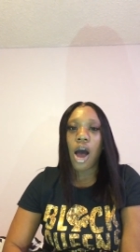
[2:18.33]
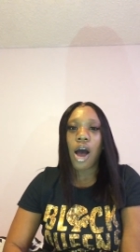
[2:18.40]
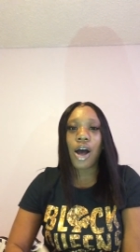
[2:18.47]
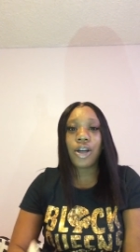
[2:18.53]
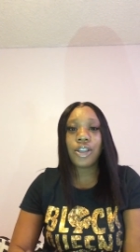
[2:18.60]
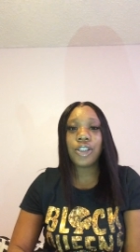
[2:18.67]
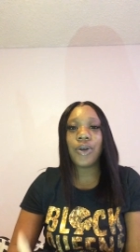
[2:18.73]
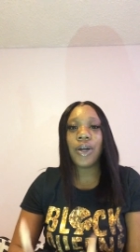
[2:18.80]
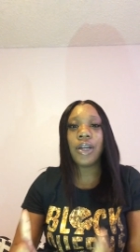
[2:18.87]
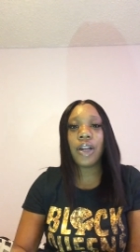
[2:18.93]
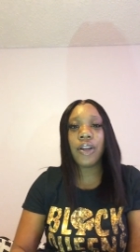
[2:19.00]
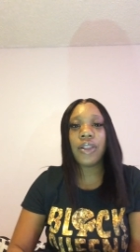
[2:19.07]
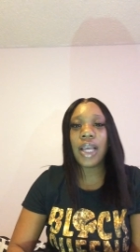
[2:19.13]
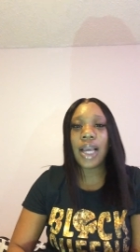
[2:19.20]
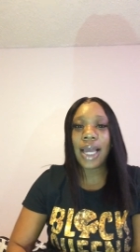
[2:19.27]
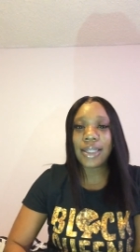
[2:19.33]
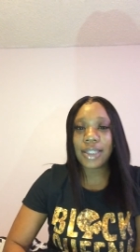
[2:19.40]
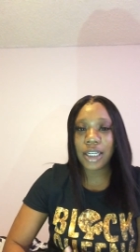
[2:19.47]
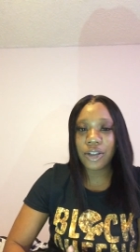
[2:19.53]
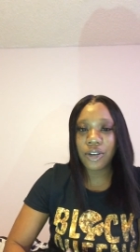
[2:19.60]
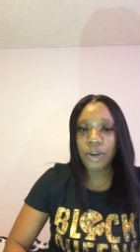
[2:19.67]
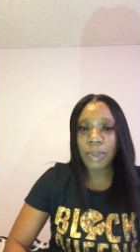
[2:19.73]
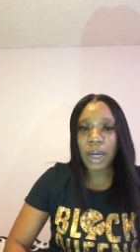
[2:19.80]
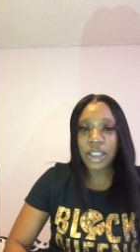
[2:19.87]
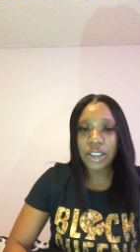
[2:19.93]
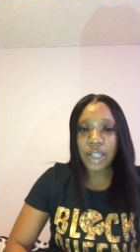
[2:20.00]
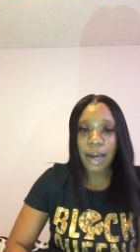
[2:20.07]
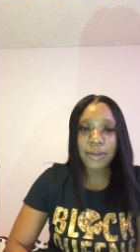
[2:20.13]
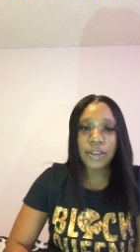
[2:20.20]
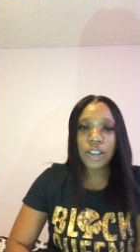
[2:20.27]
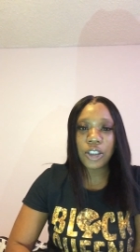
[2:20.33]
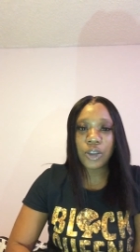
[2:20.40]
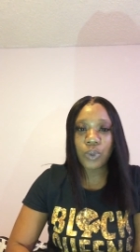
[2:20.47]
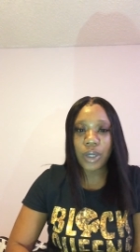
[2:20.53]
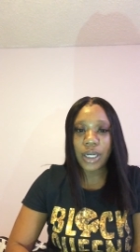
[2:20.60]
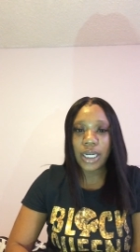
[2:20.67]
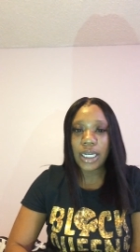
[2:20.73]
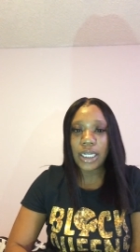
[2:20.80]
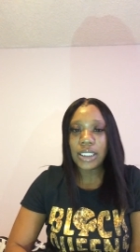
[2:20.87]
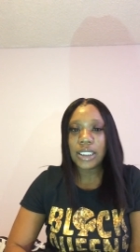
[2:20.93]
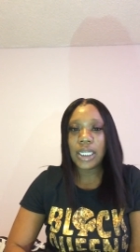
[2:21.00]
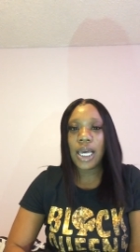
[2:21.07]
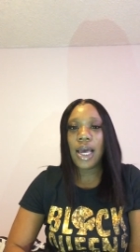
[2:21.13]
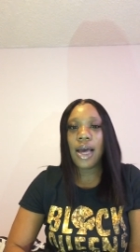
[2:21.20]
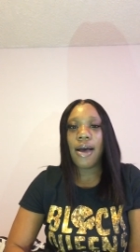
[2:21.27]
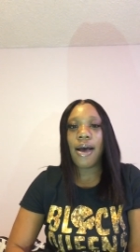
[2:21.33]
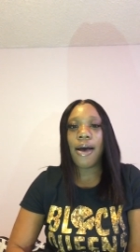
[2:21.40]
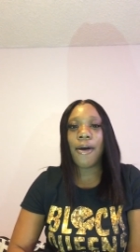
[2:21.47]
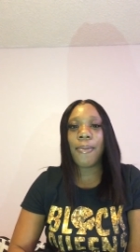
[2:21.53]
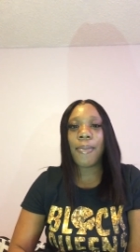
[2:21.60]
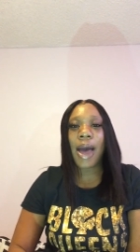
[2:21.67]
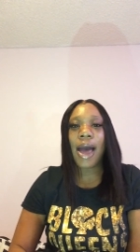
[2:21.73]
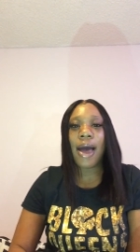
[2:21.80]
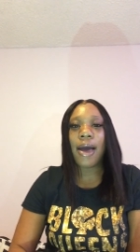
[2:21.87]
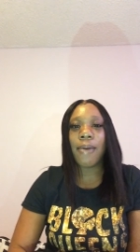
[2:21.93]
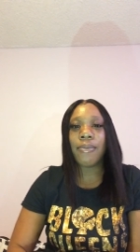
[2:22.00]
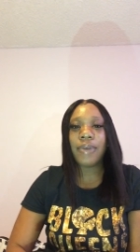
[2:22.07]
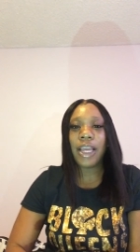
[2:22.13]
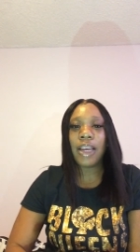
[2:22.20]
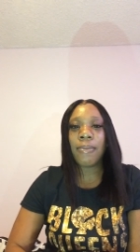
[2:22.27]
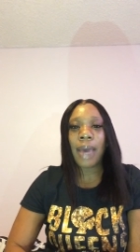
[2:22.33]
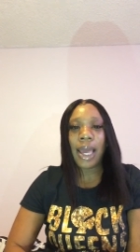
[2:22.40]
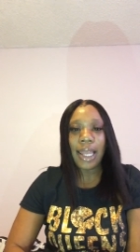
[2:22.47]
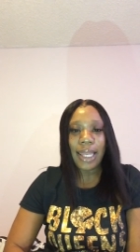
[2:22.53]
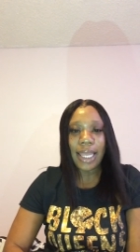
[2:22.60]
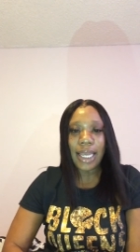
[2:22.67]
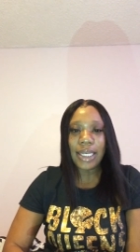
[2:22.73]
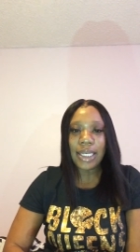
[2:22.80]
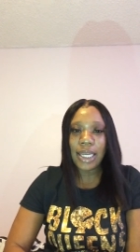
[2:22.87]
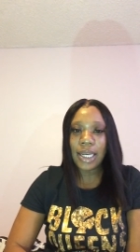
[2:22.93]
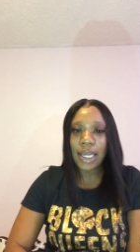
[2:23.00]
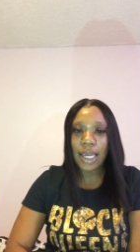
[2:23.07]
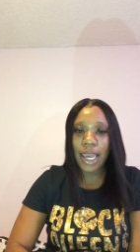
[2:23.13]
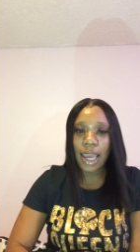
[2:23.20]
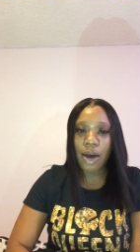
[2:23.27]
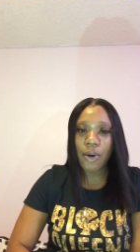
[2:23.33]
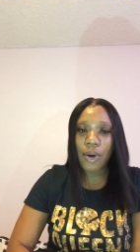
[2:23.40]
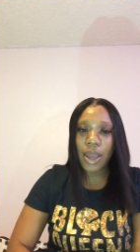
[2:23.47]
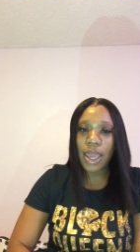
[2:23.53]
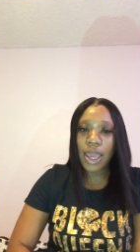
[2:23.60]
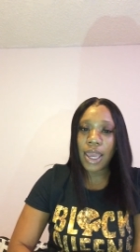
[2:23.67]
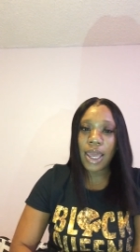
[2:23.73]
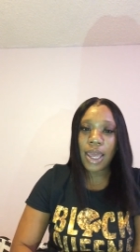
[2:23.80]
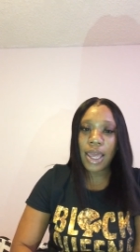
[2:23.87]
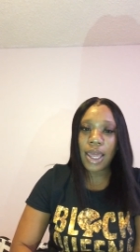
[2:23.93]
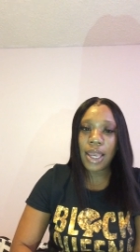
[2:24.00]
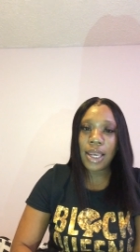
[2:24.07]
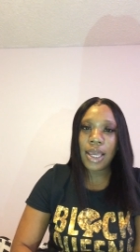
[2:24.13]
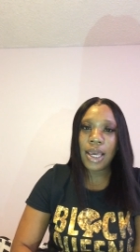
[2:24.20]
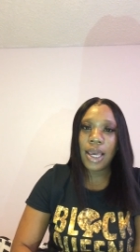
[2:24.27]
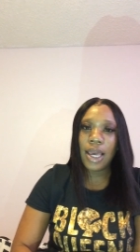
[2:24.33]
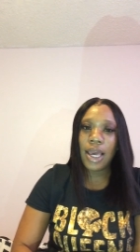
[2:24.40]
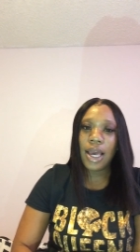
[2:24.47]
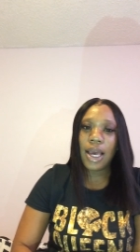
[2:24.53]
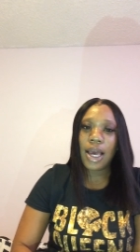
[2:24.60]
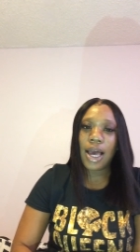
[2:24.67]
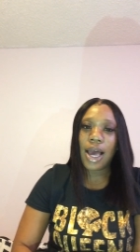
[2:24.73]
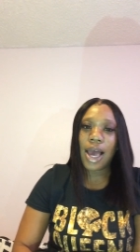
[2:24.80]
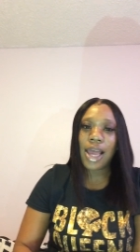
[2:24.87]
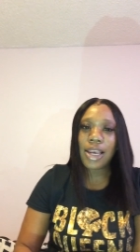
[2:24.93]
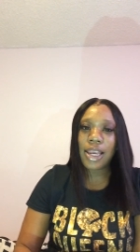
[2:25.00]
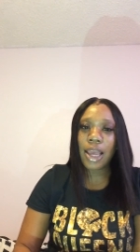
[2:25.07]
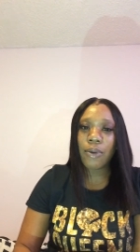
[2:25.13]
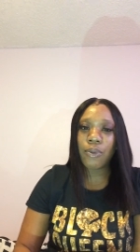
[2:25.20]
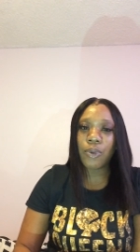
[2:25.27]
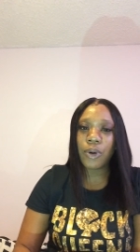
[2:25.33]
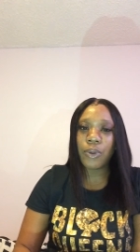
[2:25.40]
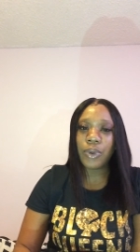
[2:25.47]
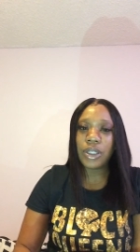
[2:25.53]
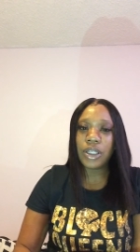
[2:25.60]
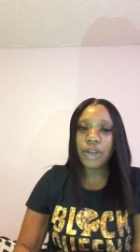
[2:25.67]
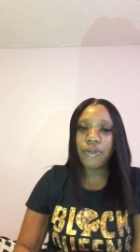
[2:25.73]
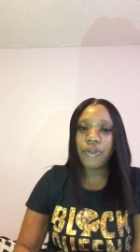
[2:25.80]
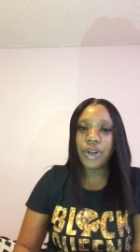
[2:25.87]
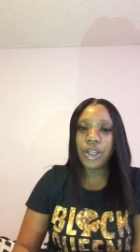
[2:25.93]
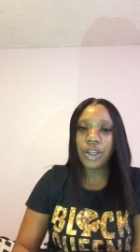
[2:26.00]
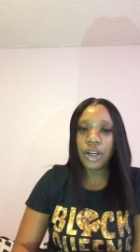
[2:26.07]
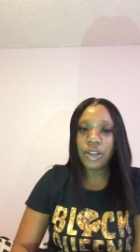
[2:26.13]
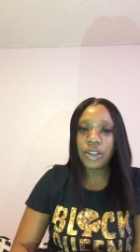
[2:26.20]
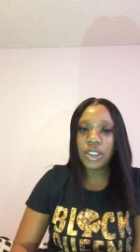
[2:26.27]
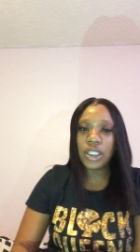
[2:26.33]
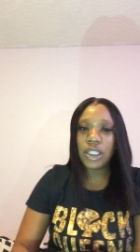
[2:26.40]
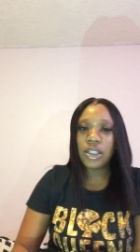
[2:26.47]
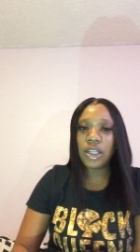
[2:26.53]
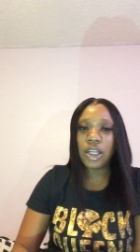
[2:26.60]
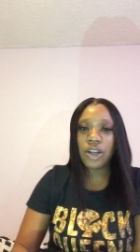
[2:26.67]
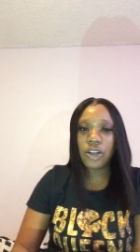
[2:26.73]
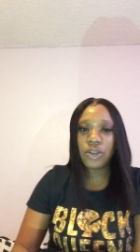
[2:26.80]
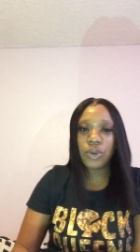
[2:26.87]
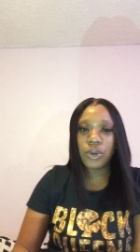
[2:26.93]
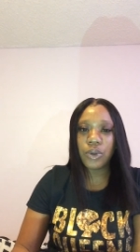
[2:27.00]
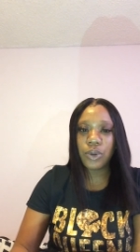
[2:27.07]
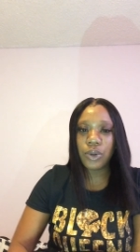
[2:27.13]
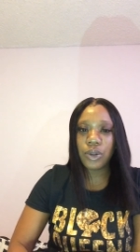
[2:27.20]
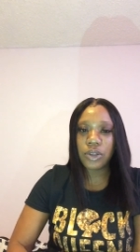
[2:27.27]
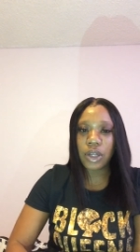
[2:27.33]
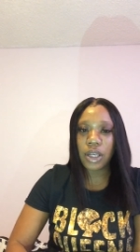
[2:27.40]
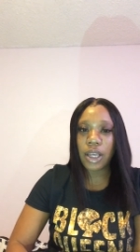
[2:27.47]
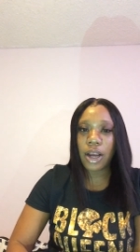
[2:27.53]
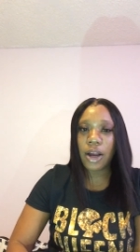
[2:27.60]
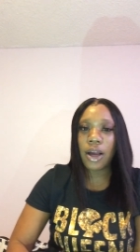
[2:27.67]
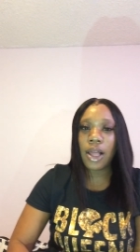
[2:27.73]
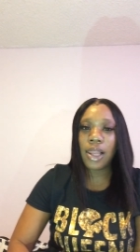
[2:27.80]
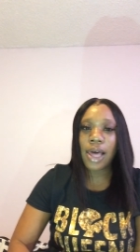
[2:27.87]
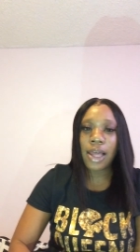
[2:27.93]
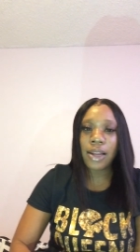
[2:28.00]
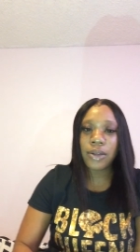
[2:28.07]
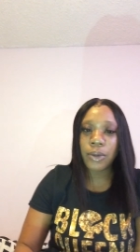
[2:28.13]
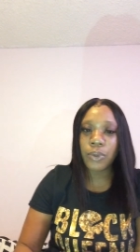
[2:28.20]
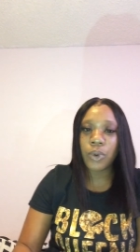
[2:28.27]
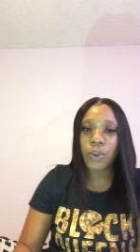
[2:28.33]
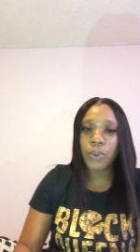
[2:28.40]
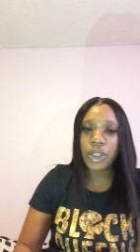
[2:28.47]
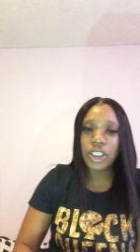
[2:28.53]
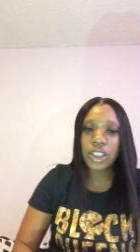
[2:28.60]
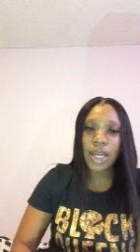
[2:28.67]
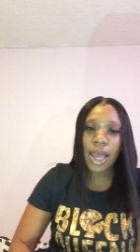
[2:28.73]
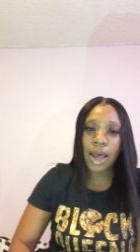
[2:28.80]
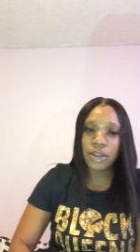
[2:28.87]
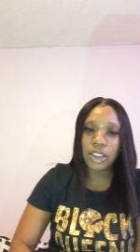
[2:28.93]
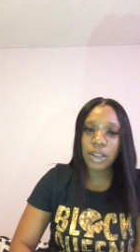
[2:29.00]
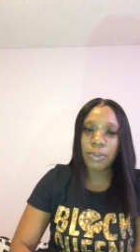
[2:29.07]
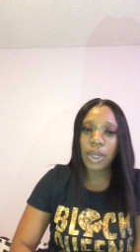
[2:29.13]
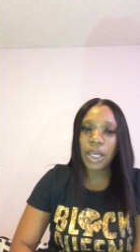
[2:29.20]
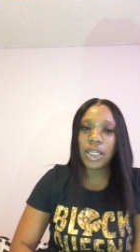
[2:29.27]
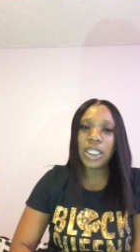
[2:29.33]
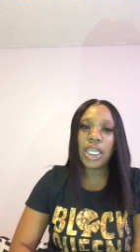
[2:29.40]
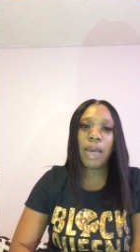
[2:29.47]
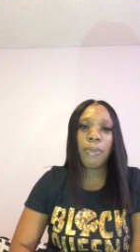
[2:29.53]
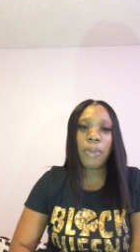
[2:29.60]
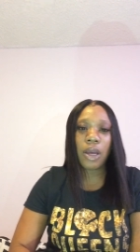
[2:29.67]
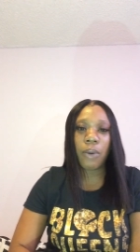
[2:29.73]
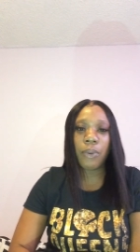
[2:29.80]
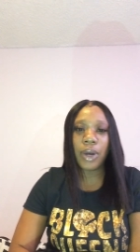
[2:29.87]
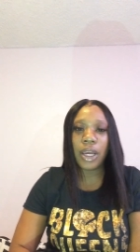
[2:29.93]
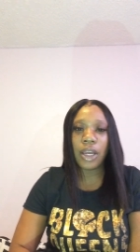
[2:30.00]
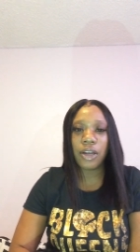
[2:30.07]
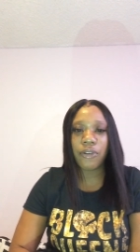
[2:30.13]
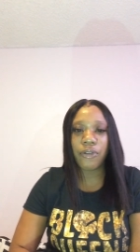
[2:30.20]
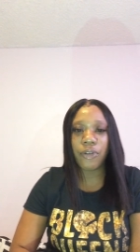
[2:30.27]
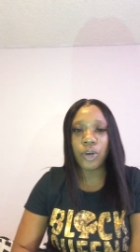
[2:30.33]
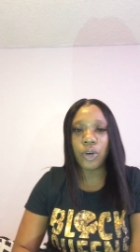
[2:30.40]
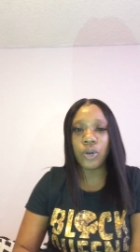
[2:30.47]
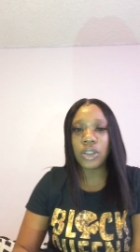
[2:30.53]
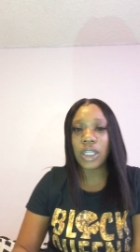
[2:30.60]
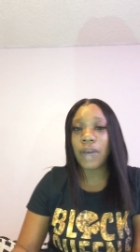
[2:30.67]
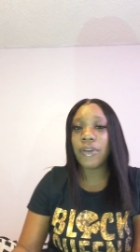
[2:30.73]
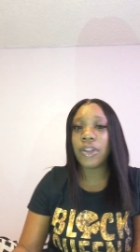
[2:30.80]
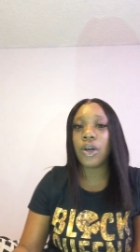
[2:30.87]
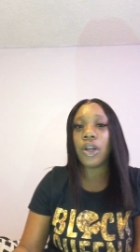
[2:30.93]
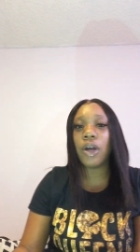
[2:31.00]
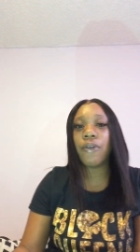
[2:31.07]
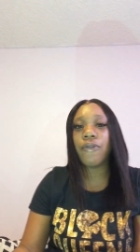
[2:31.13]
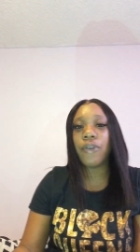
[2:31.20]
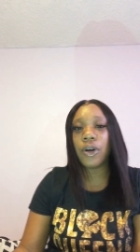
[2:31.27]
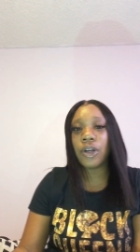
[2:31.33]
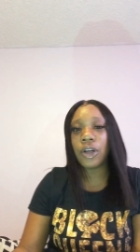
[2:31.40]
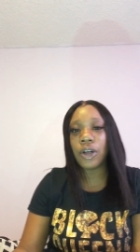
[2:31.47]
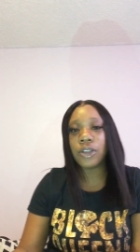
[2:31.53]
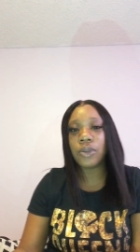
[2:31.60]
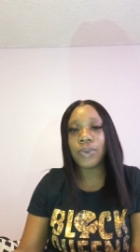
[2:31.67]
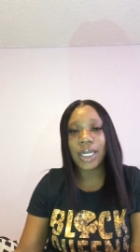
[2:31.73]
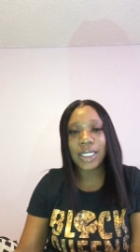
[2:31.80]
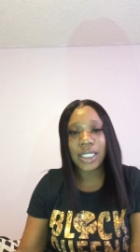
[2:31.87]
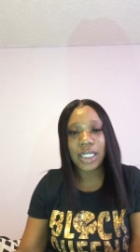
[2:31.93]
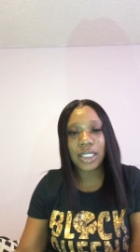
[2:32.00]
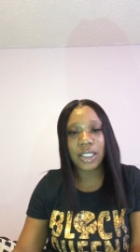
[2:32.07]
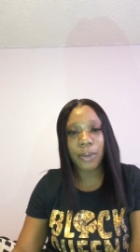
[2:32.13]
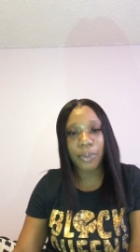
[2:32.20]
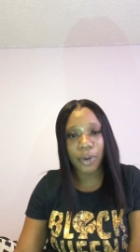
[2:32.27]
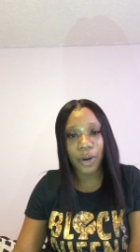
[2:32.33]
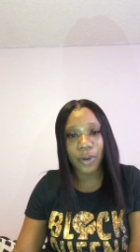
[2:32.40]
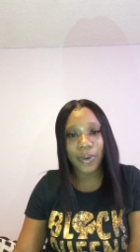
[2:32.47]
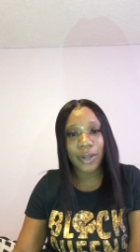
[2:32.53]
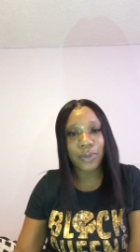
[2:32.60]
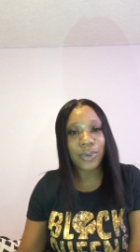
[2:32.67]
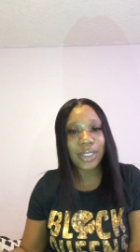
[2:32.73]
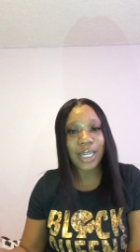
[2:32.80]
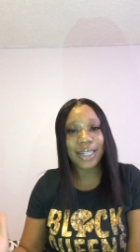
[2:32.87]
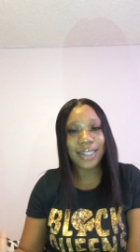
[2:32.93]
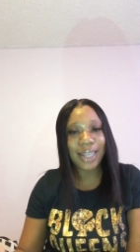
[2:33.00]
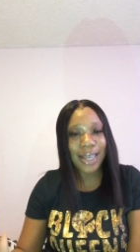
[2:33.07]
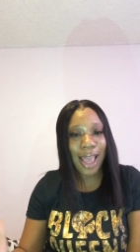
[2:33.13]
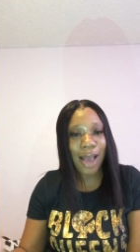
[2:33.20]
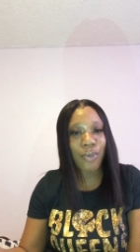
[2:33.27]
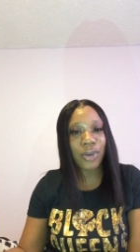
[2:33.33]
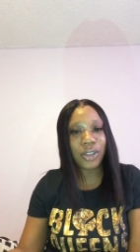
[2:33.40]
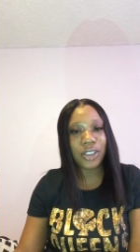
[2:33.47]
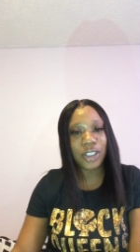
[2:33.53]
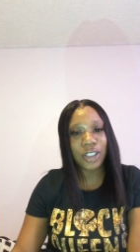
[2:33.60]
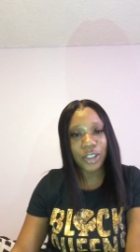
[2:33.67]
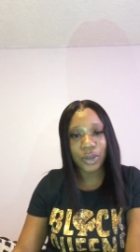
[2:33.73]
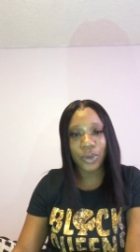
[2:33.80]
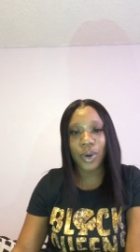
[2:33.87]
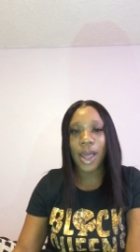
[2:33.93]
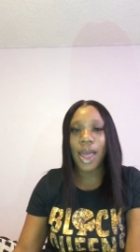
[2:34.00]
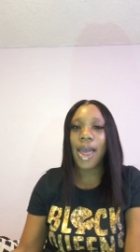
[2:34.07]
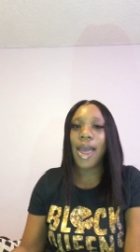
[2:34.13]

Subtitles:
Also, another thing I did during my job search was I updated my LinkedIn account and I networked with different nurses and nurse recruiters on there. A lot of them were reaching out to me, setting me up with interviews, even though they were for nurse residency programs, which I did not want to do.